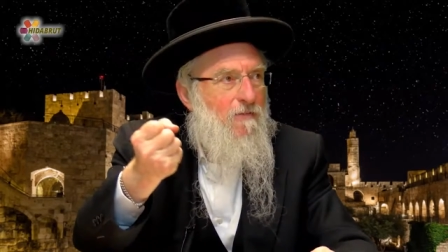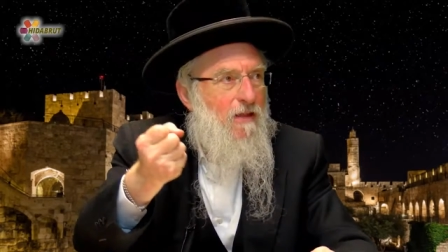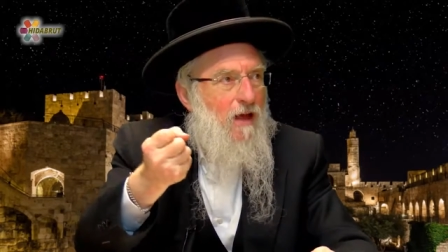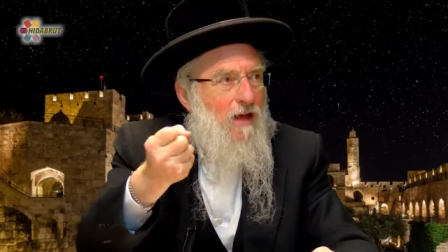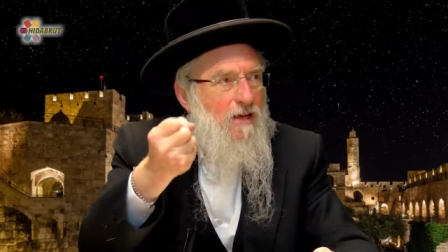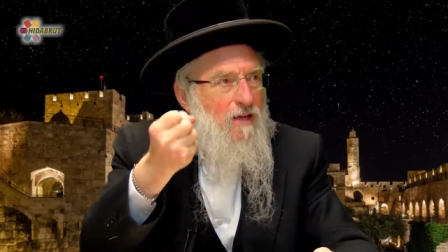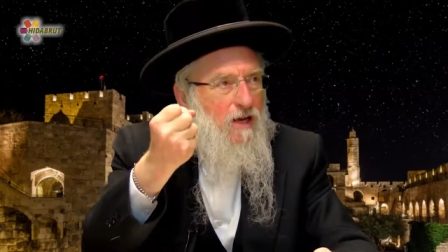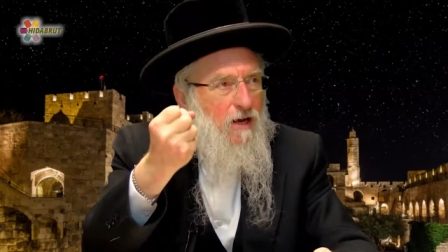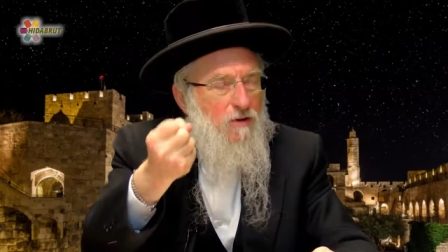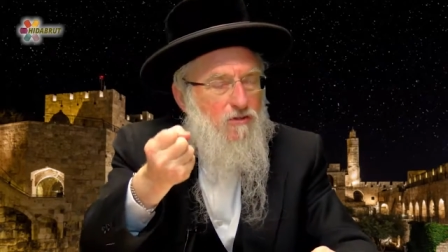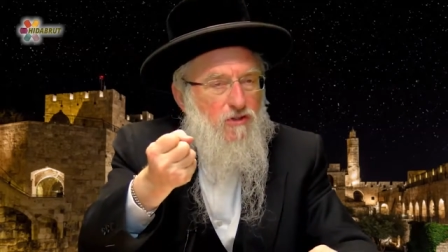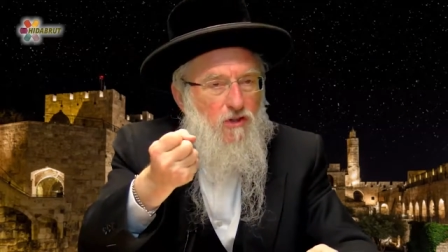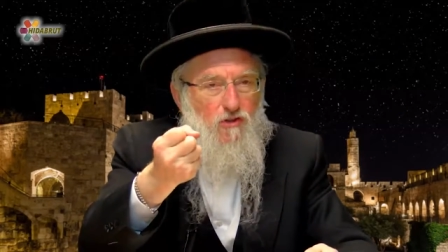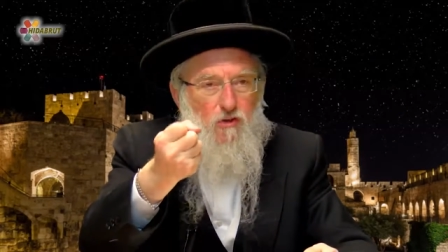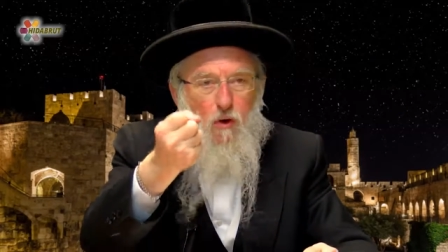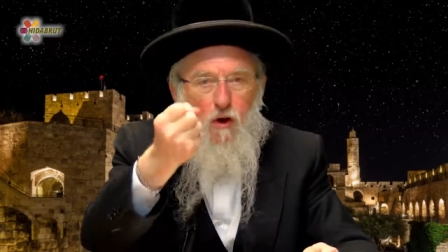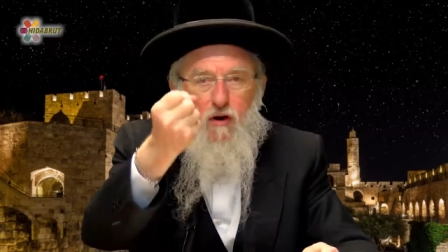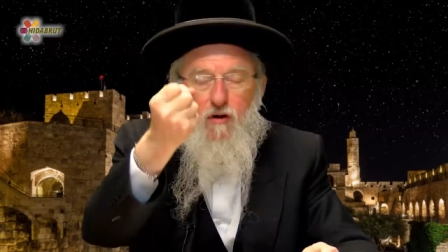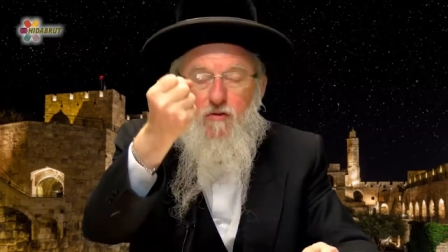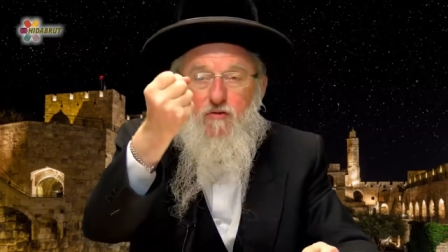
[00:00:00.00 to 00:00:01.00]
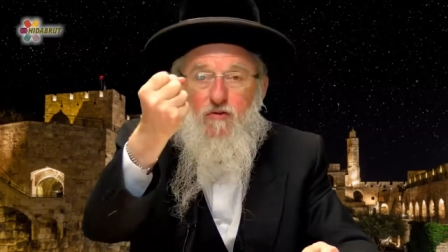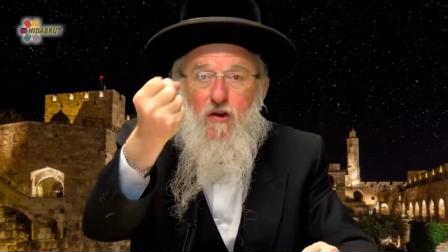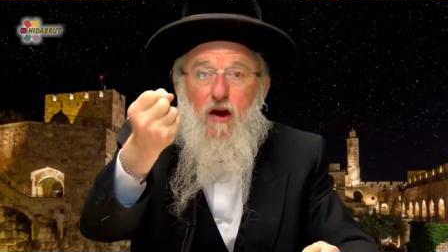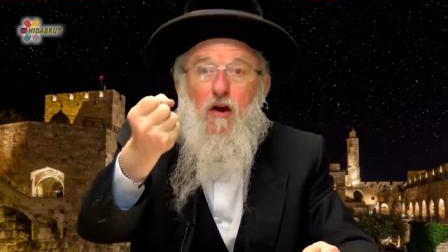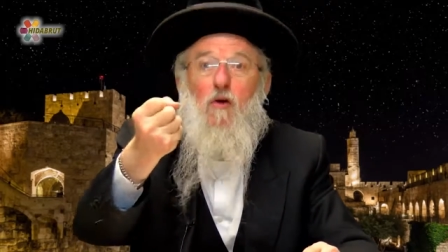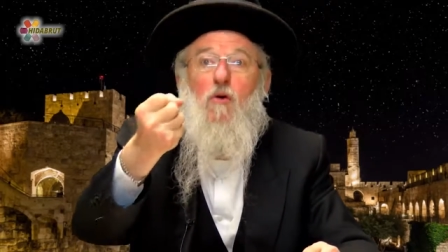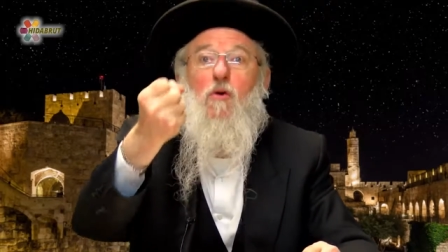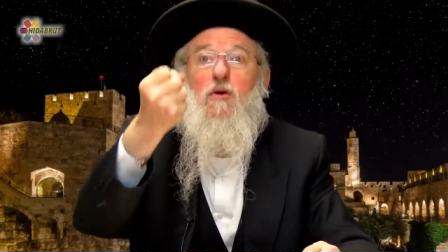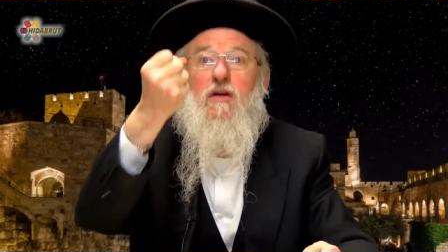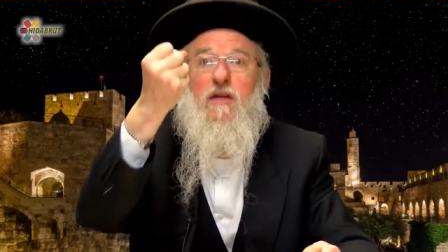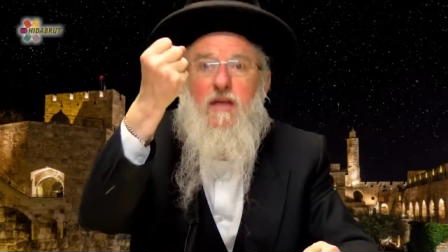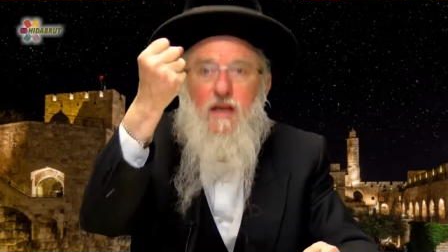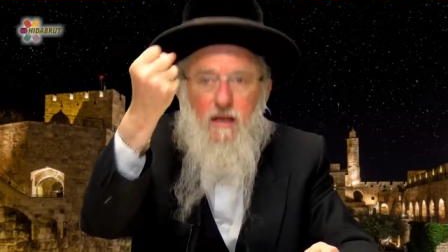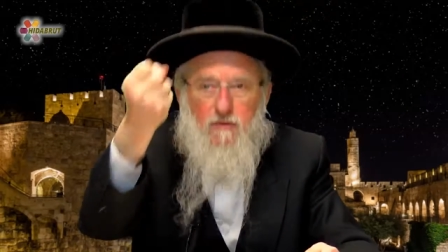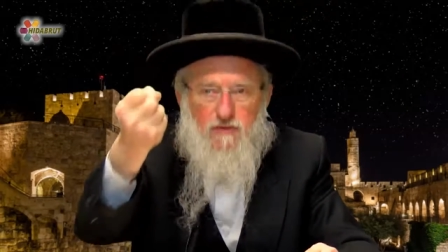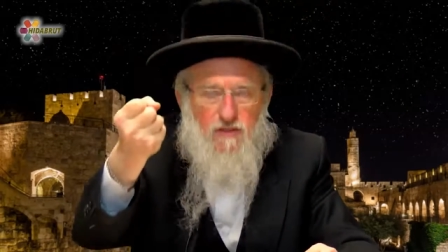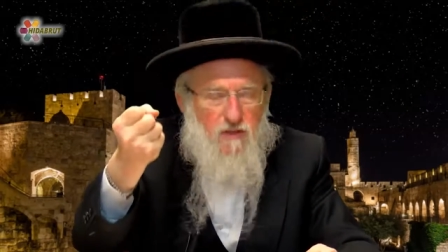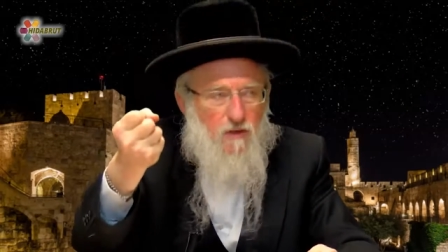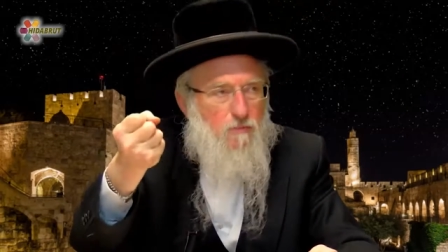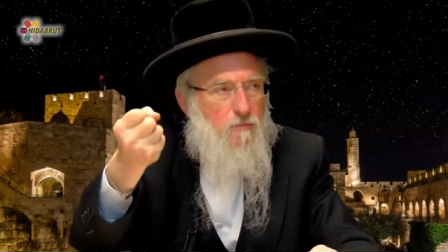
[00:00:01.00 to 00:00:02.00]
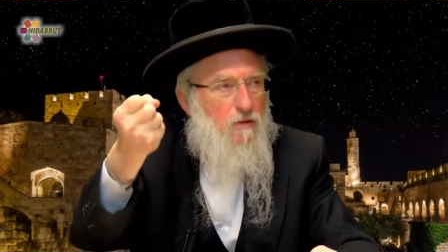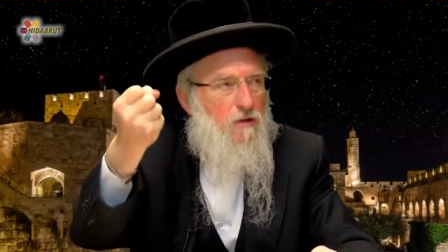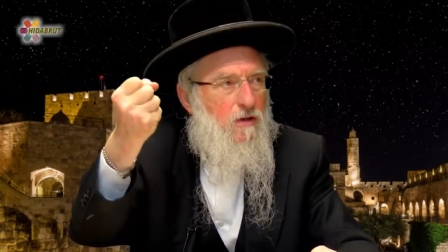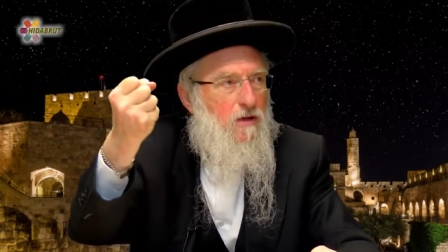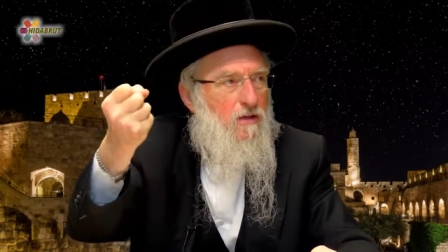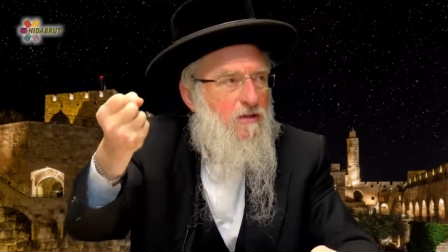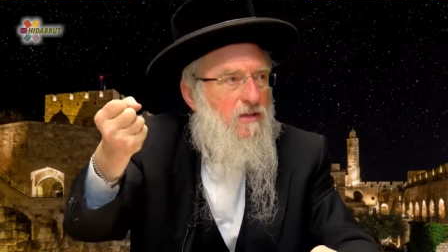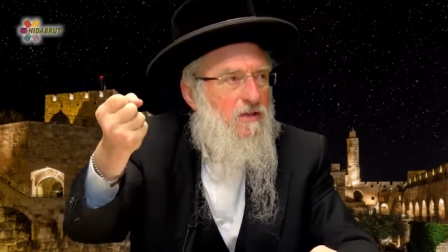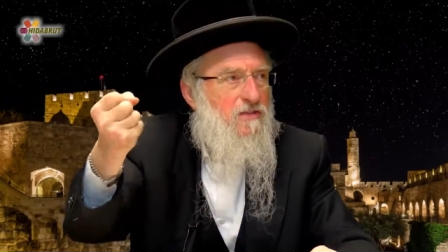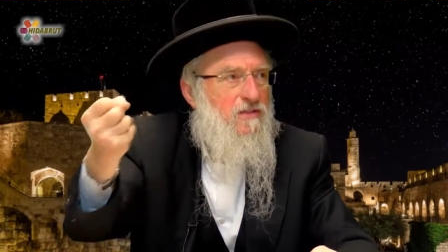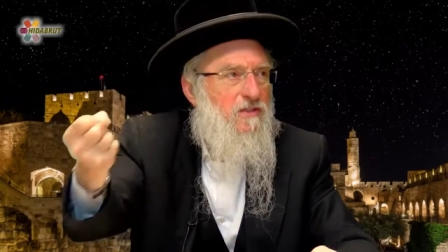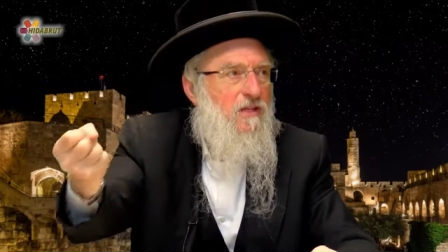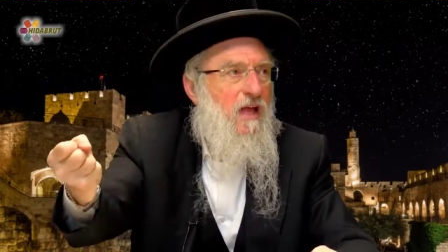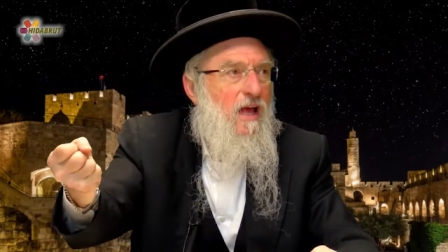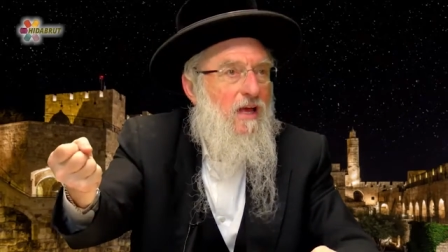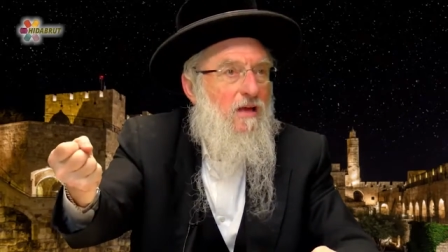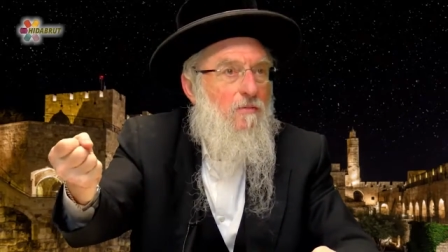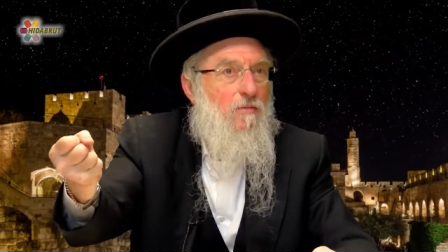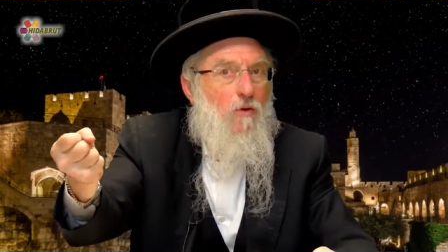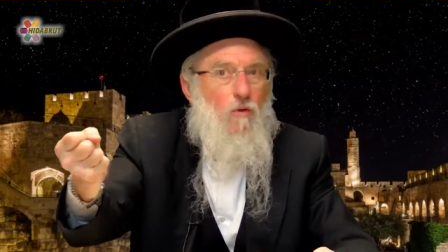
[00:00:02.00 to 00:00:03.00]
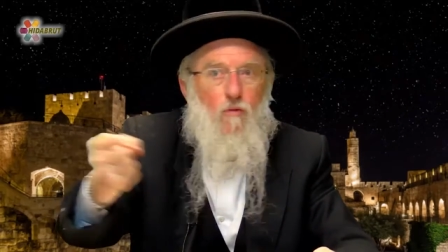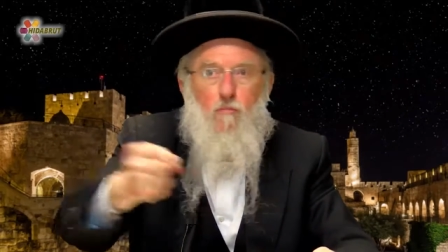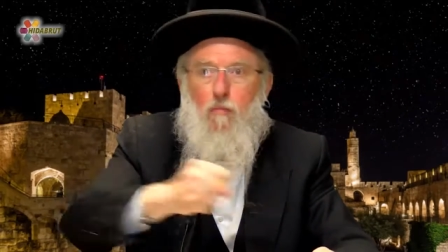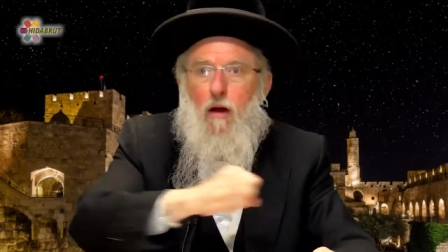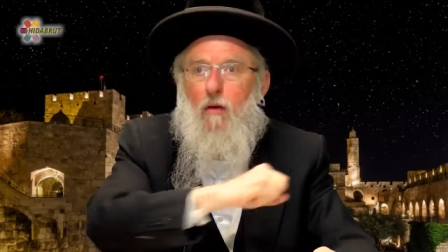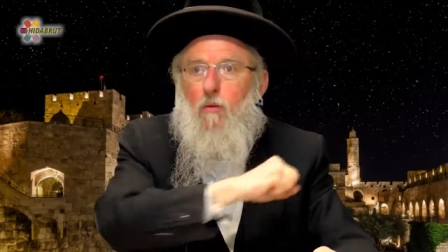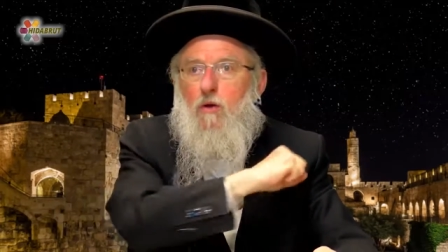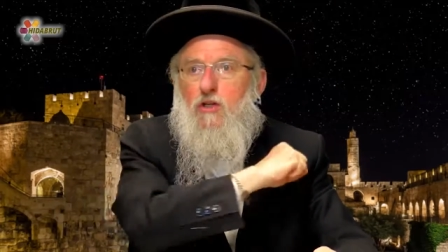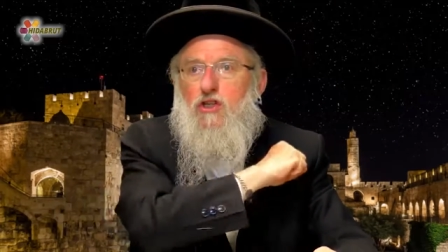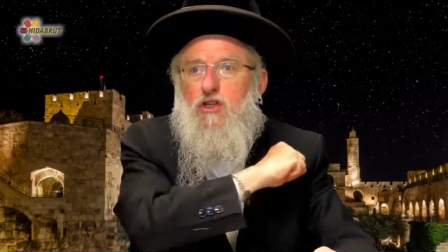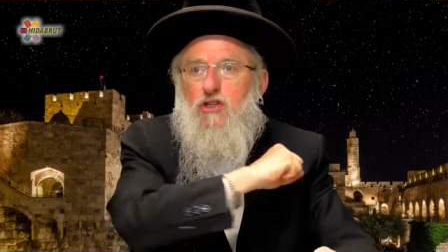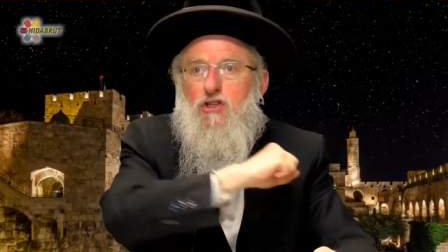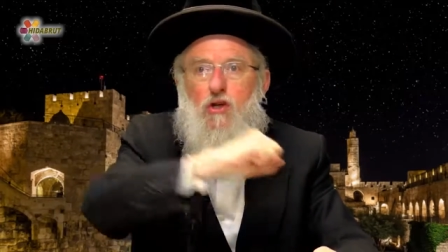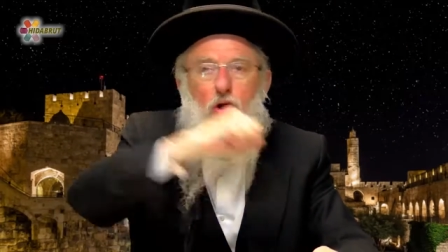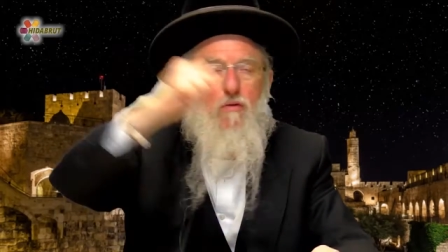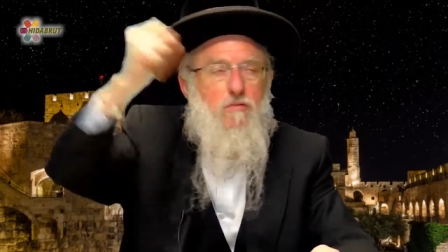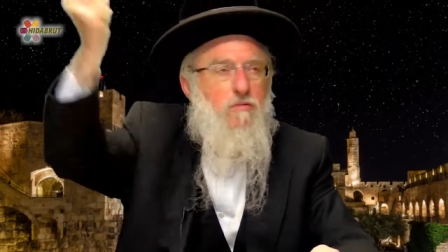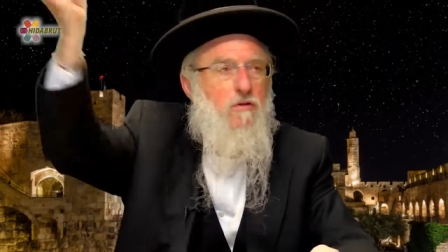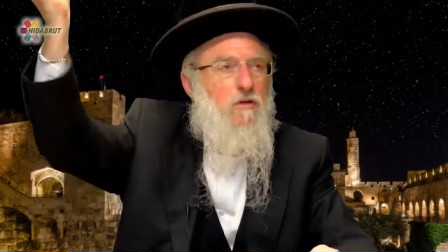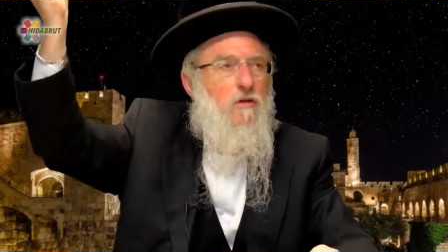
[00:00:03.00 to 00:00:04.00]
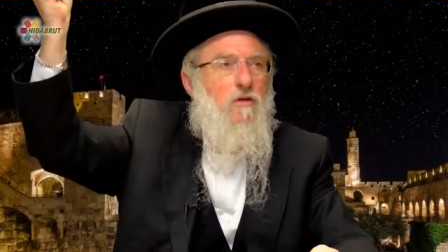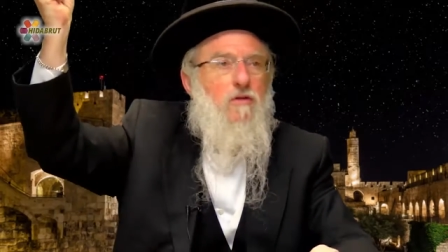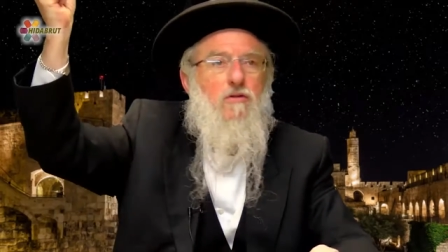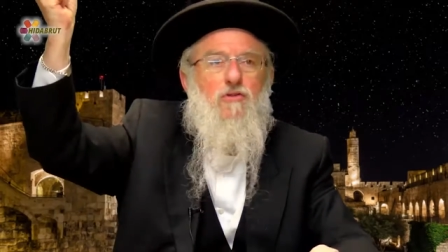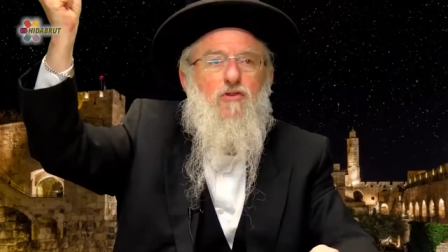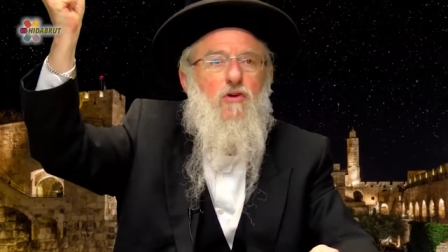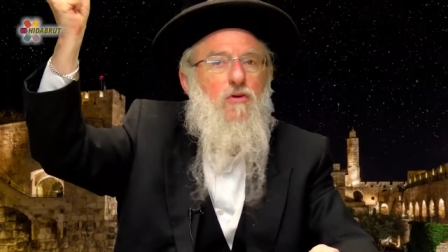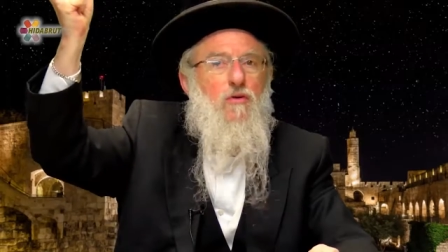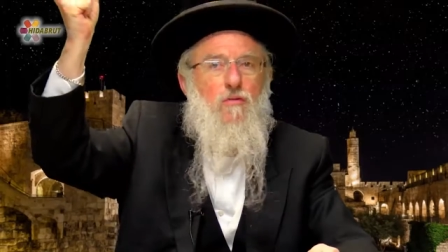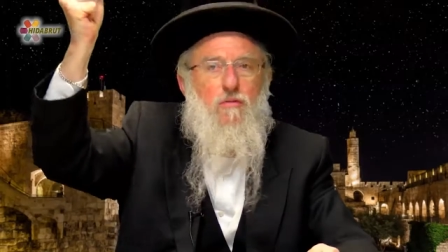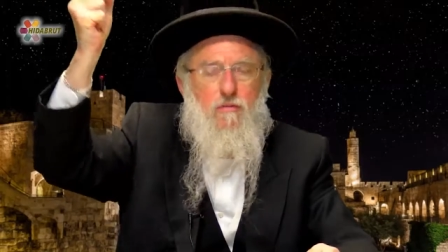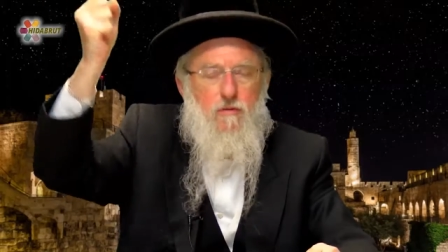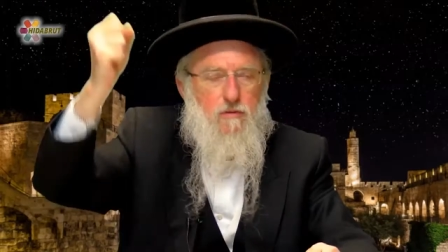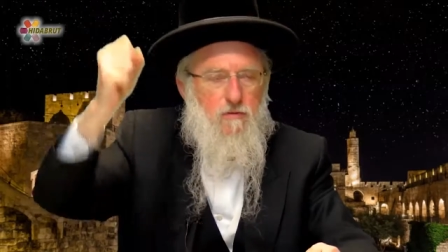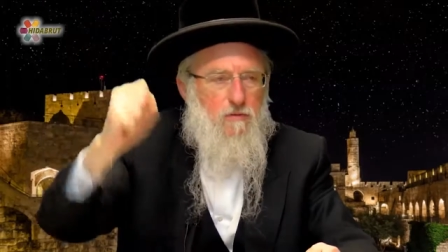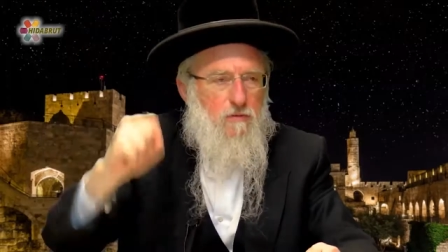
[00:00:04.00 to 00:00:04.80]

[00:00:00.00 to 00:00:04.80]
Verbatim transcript: And here it's the daughter of Pharaoh who gives him this name by which he's known to